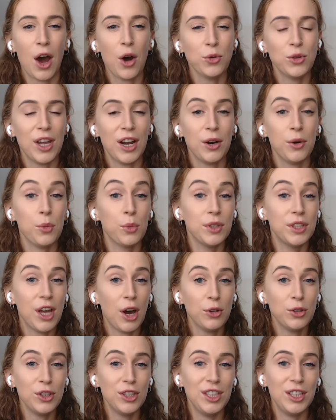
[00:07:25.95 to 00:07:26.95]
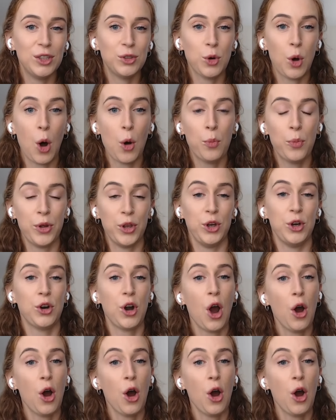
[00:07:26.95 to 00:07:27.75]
out there without the need to open your